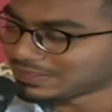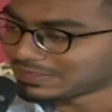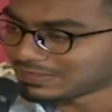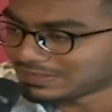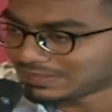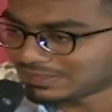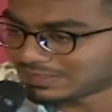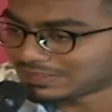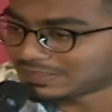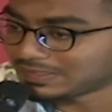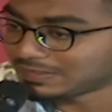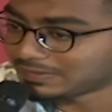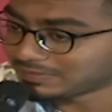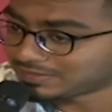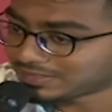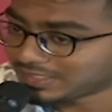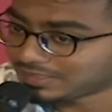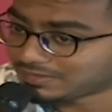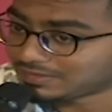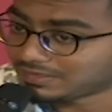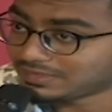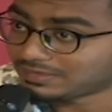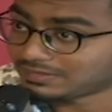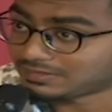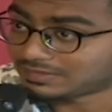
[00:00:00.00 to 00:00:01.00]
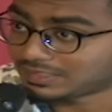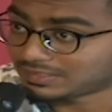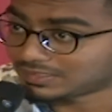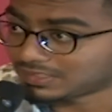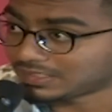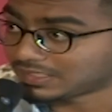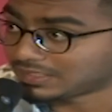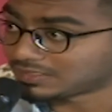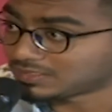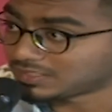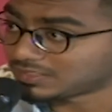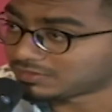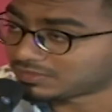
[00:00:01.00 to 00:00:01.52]
And Shahzad is taking
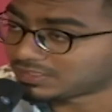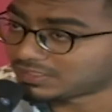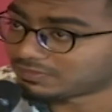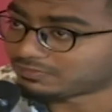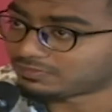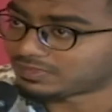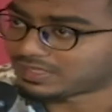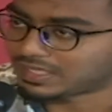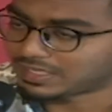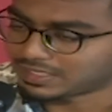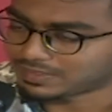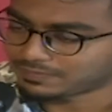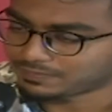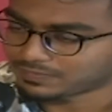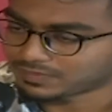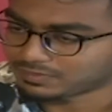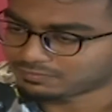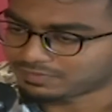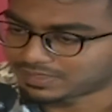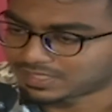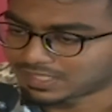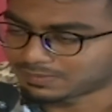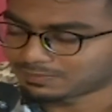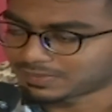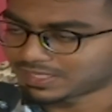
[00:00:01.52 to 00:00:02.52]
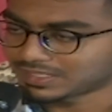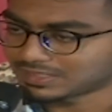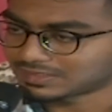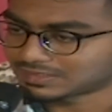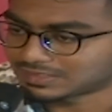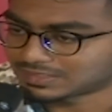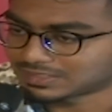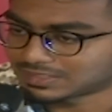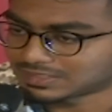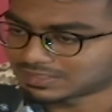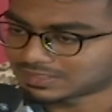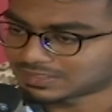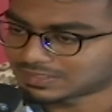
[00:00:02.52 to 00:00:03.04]
initiative, like when he met
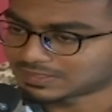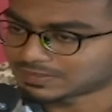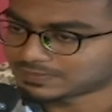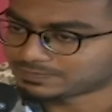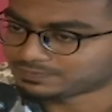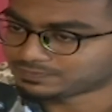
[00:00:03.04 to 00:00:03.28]
the